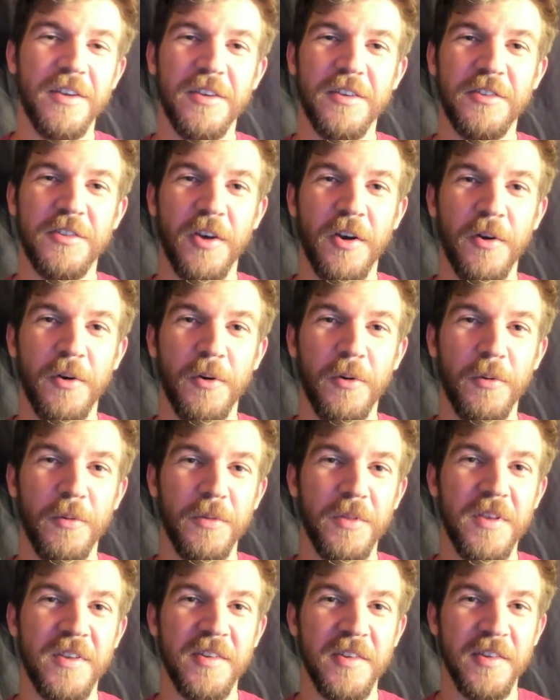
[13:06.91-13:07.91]
So
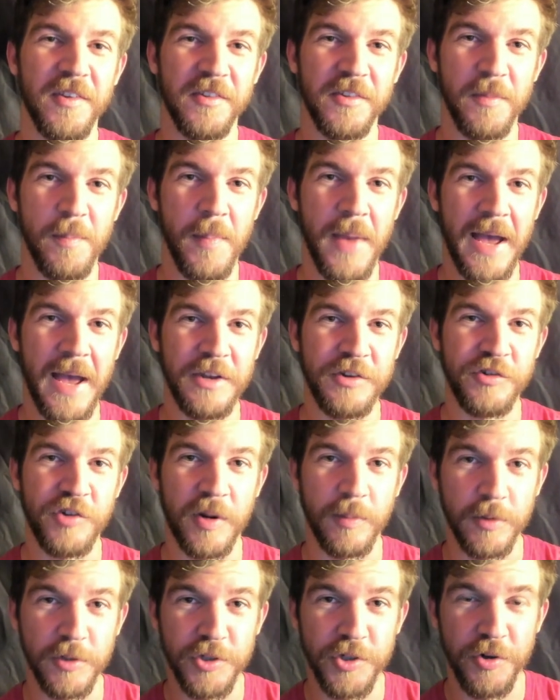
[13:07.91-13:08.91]
this is some bad
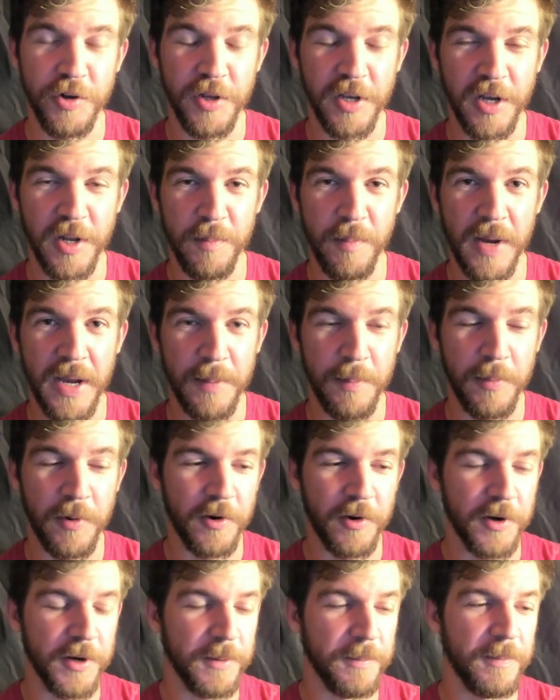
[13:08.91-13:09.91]
troubleshooting on my
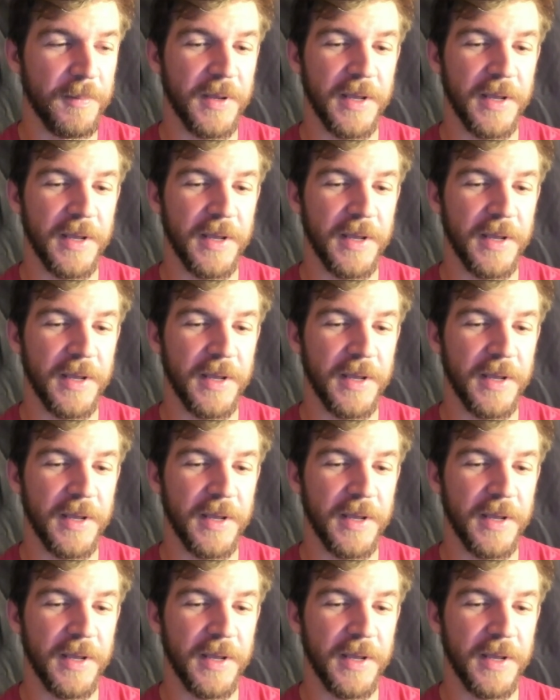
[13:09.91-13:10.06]
part,